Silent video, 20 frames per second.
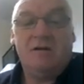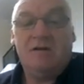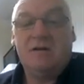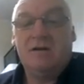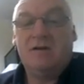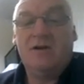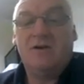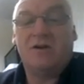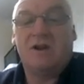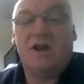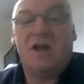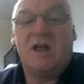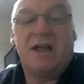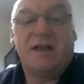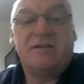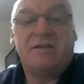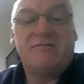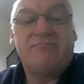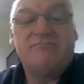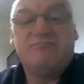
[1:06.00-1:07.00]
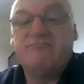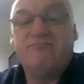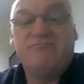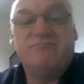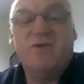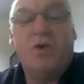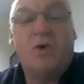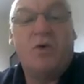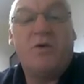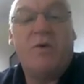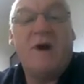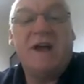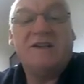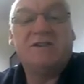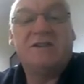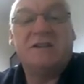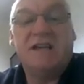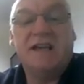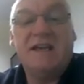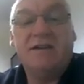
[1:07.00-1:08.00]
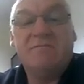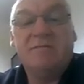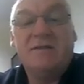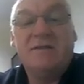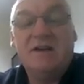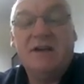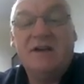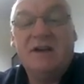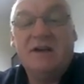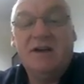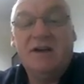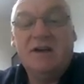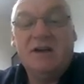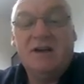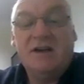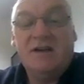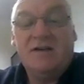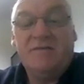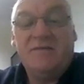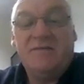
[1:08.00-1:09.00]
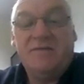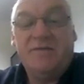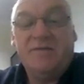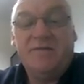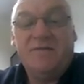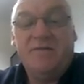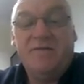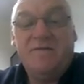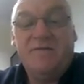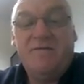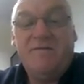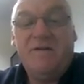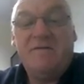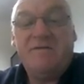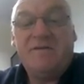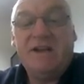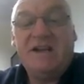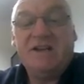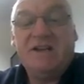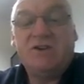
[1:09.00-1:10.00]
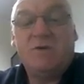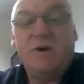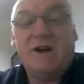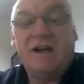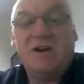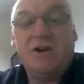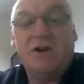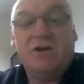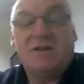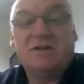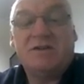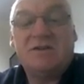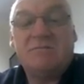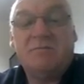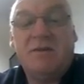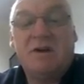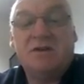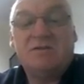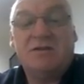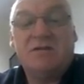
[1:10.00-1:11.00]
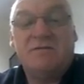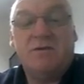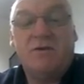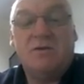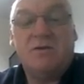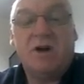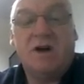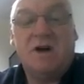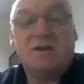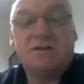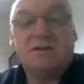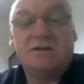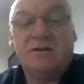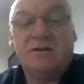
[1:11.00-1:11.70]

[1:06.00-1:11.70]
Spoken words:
look like northwesterly, 15 to 20 knots. Most of the forecasts